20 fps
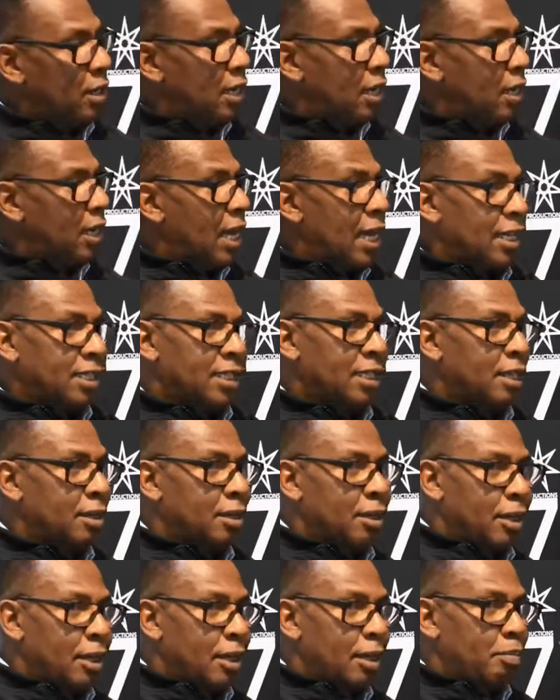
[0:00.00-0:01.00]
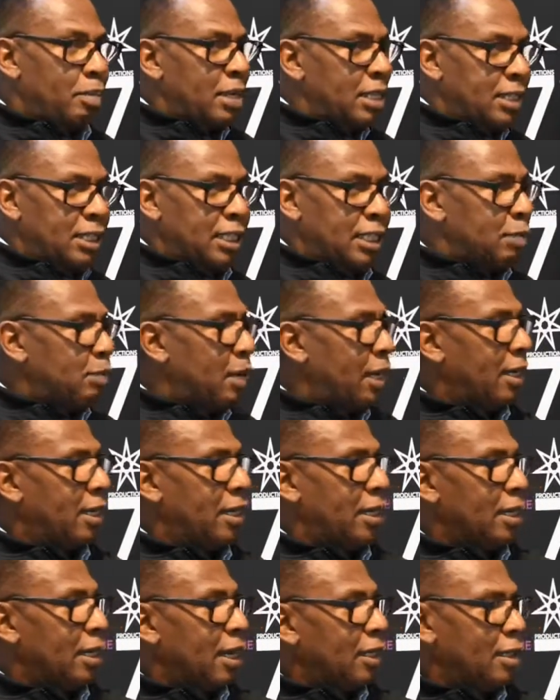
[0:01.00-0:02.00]
as a businessman,
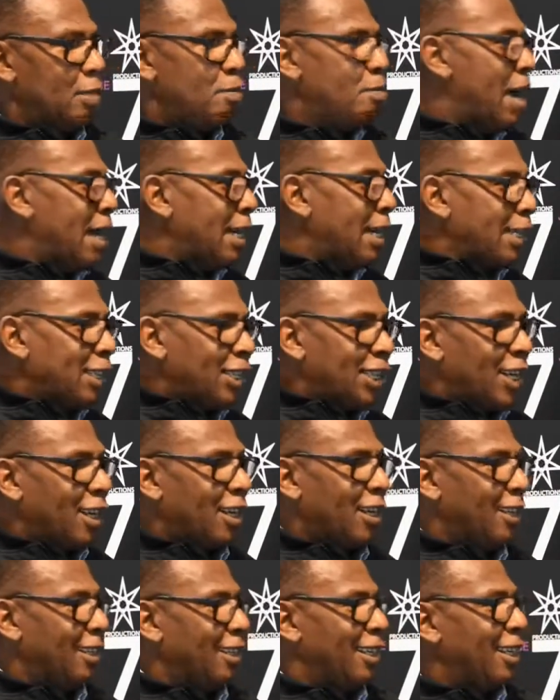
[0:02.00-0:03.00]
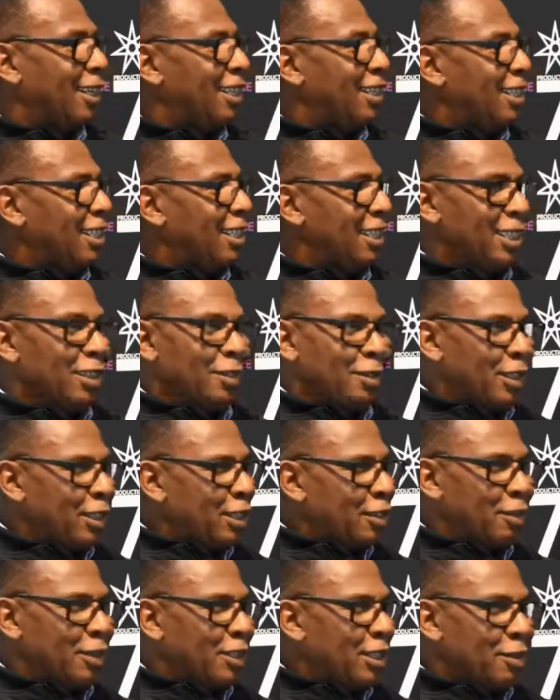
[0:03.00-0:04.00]
as a manager,
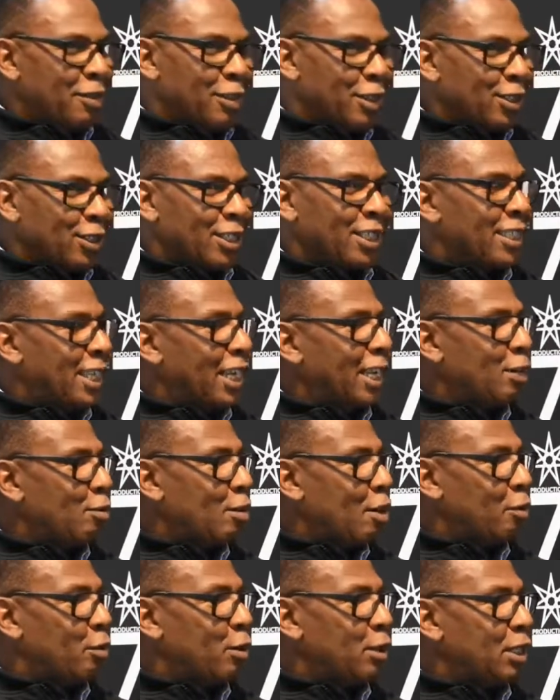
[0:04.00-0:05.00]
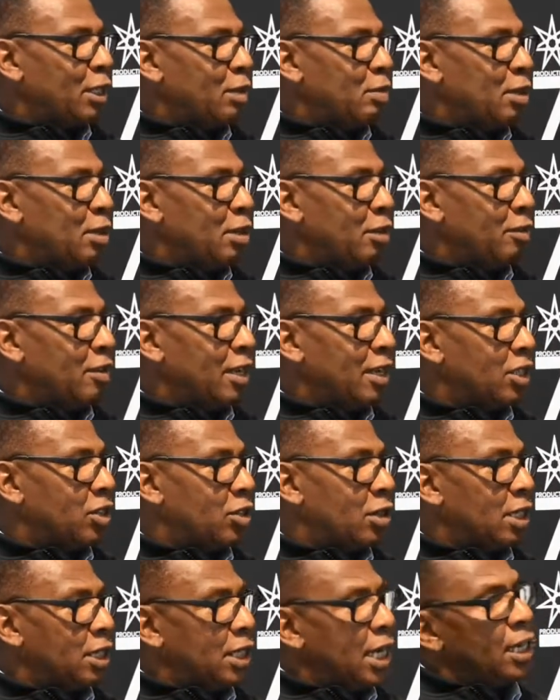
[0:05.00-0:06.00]
you've got to take her off with a smooth and
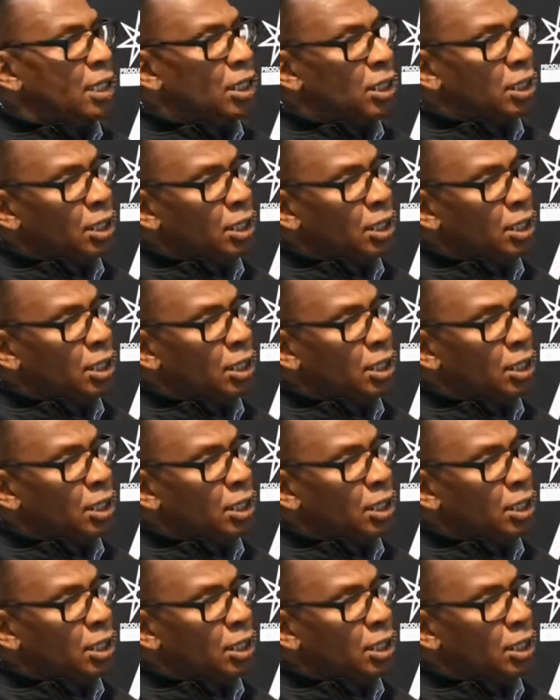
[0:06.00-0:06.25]
try and challenge him.